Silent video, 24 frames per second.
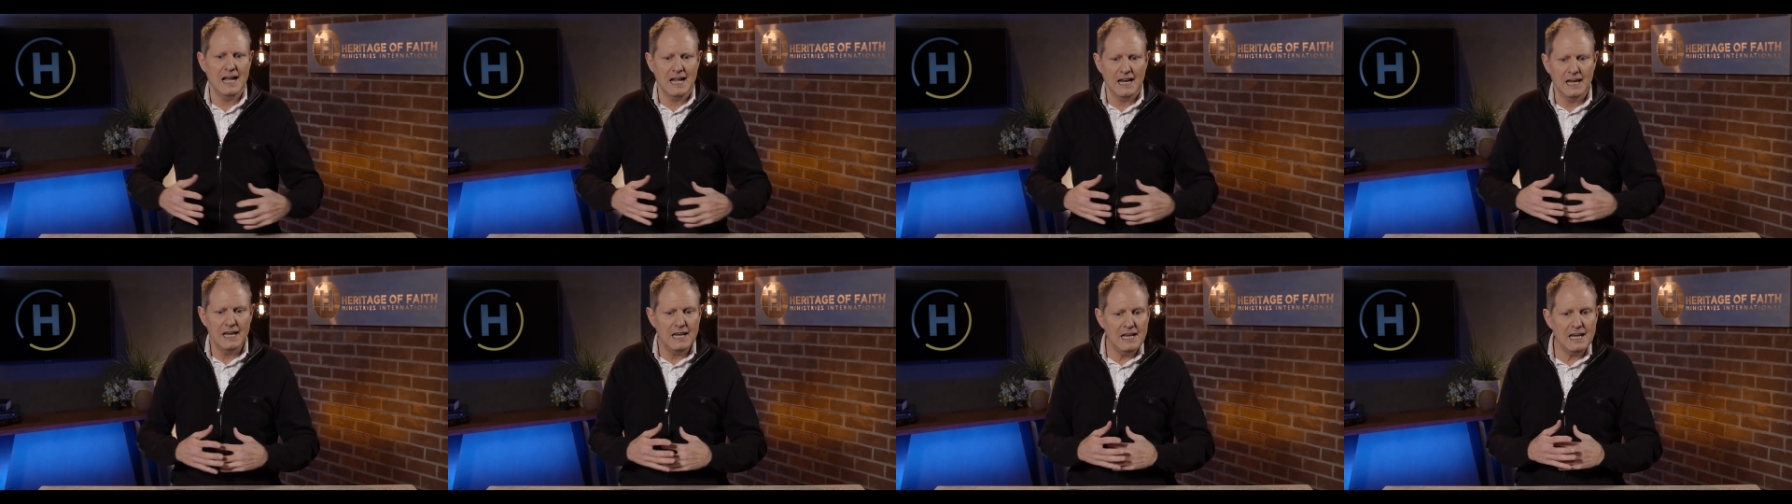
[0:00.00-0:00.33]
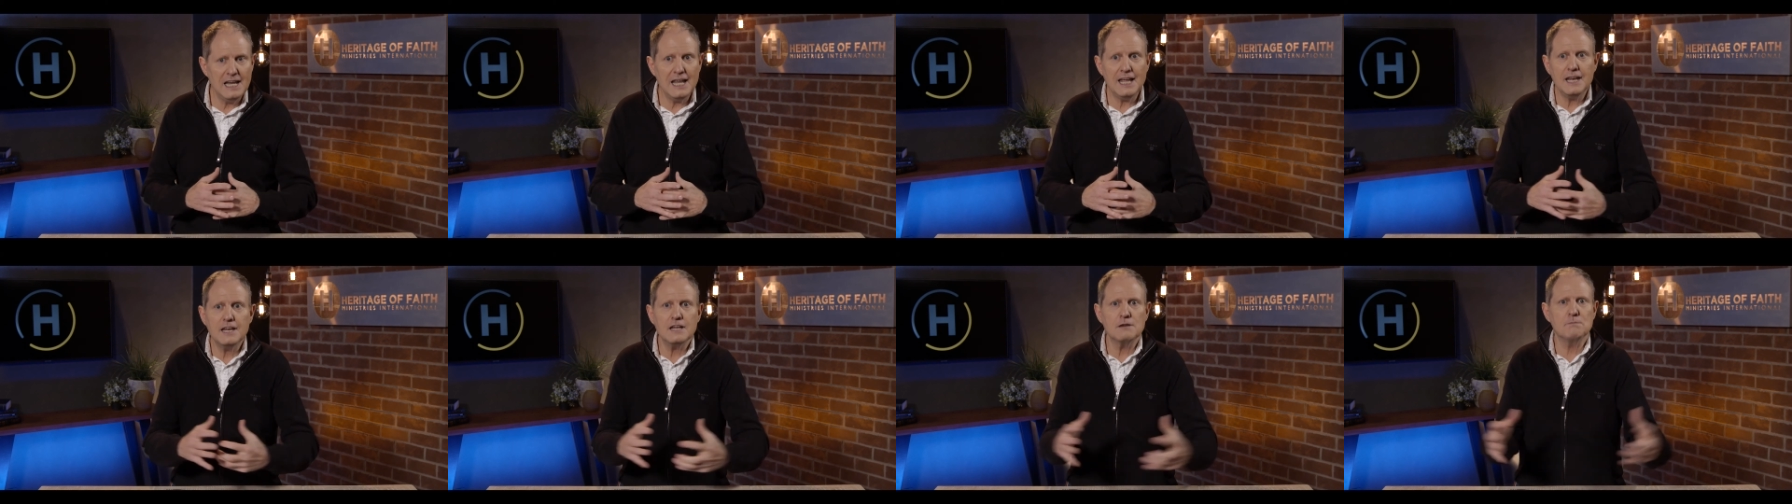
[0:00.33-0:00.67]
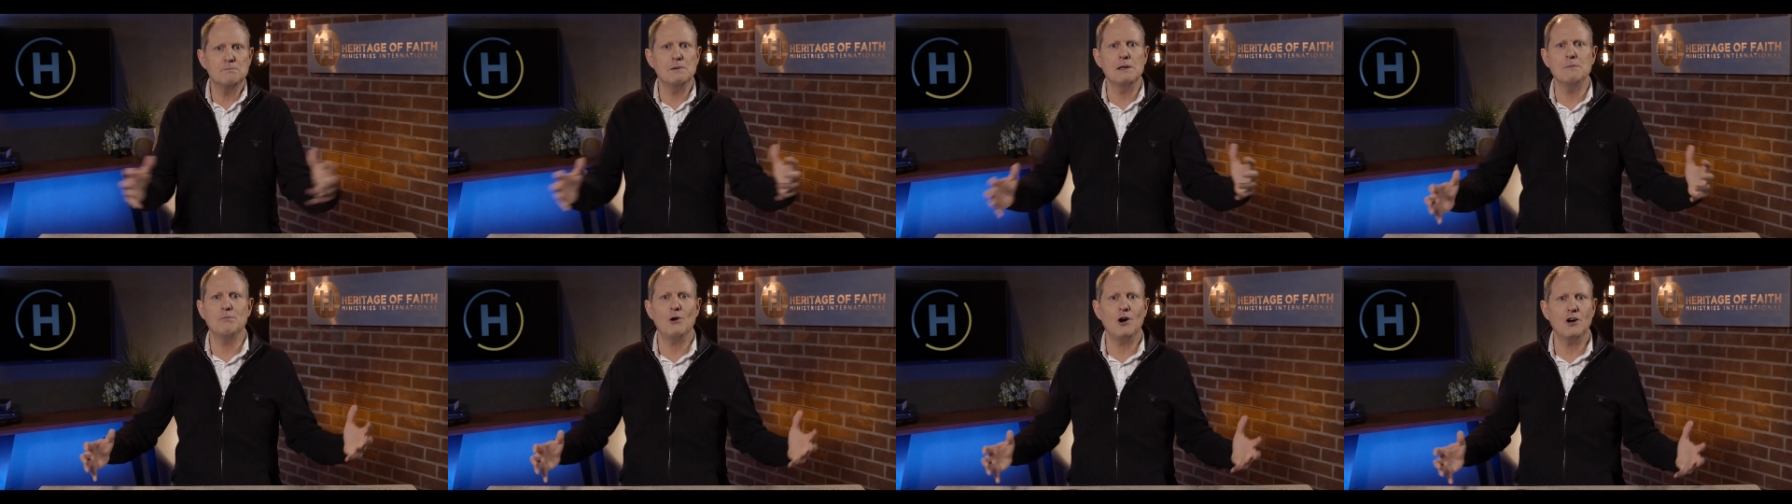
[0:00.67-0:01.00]
Let it
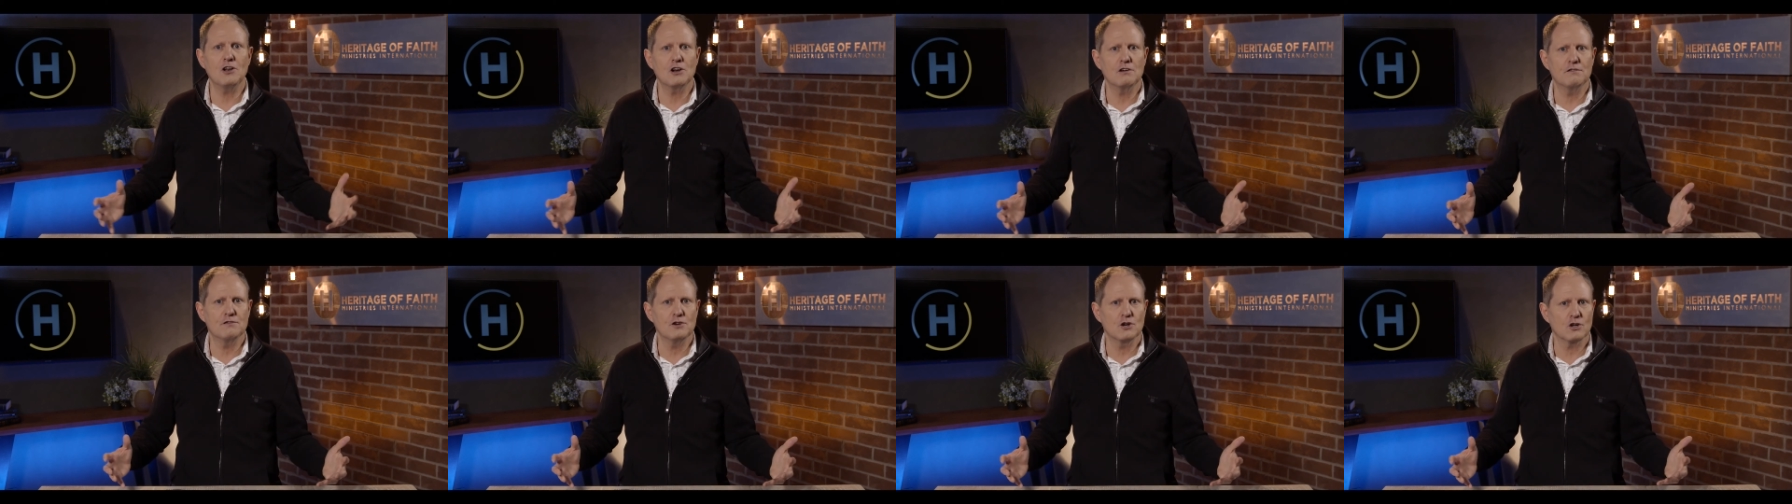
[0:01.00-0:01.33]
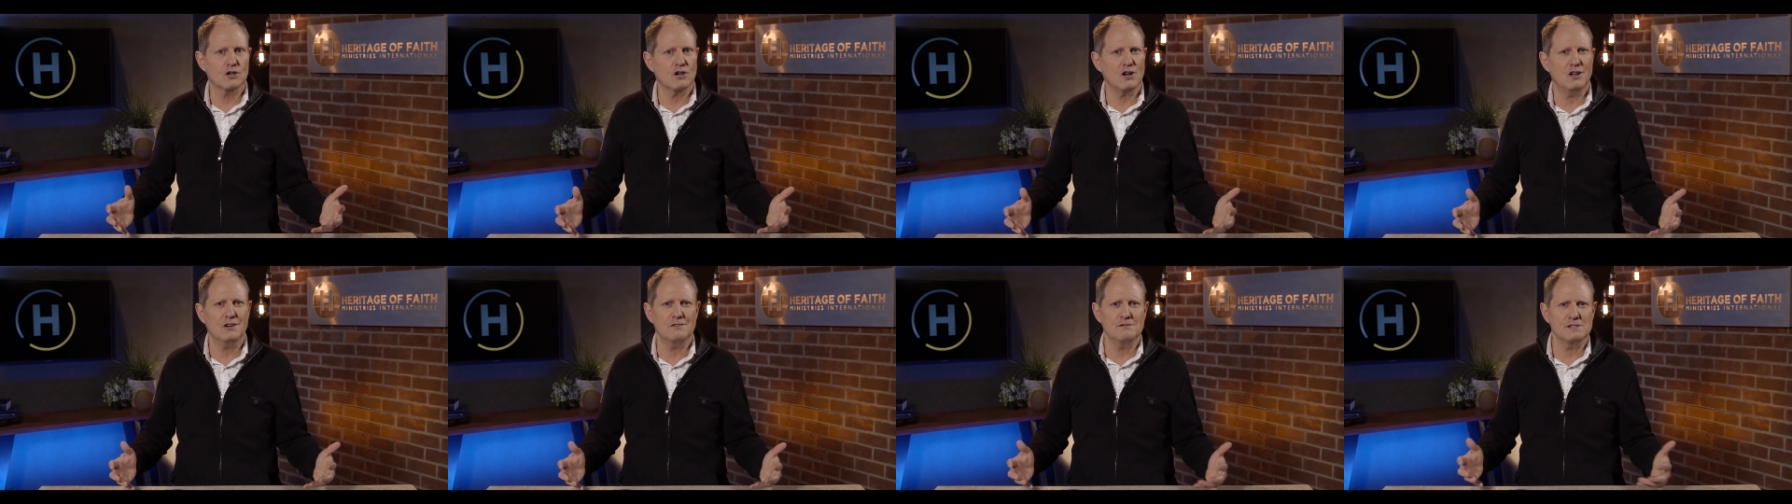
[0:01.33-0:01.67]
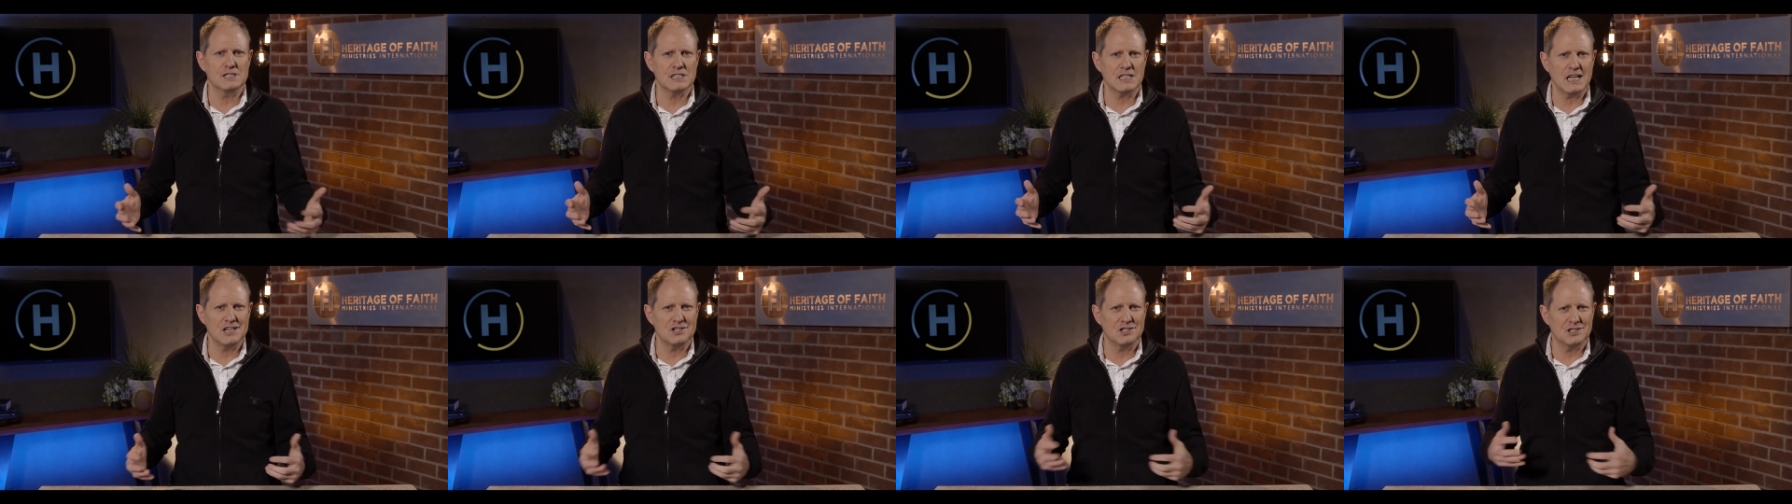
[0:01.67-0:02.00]
be part of your
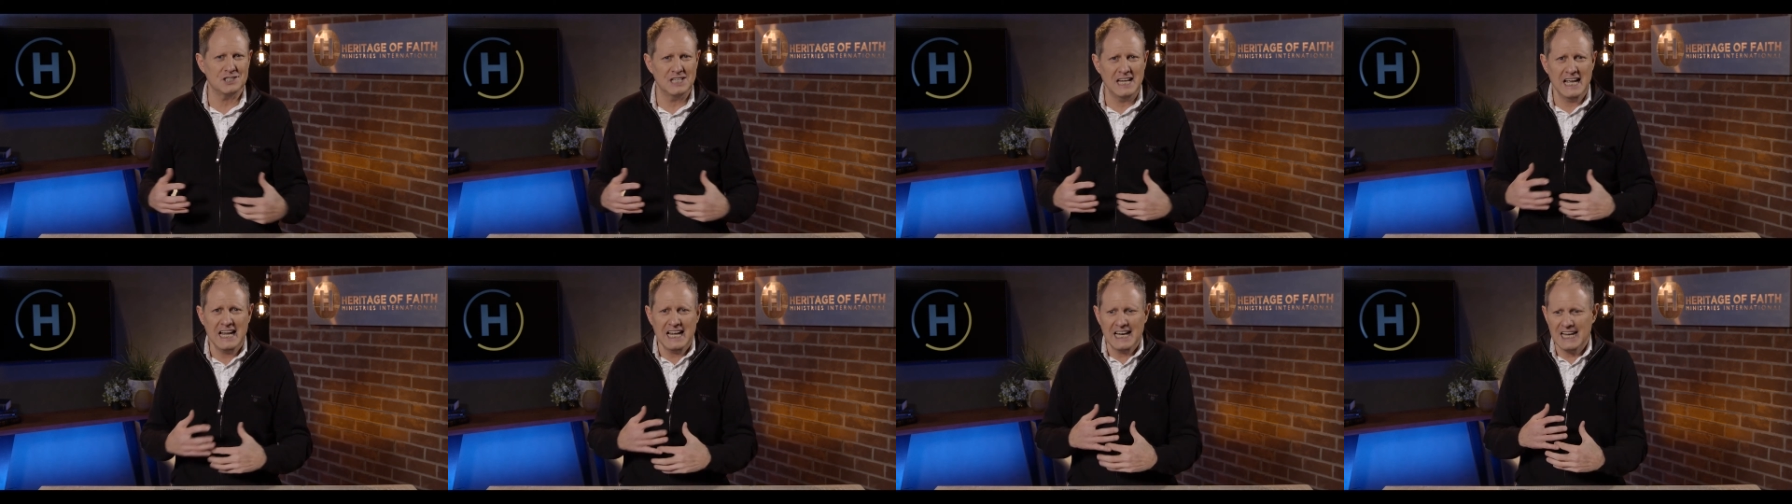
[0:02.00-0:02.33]
conversation.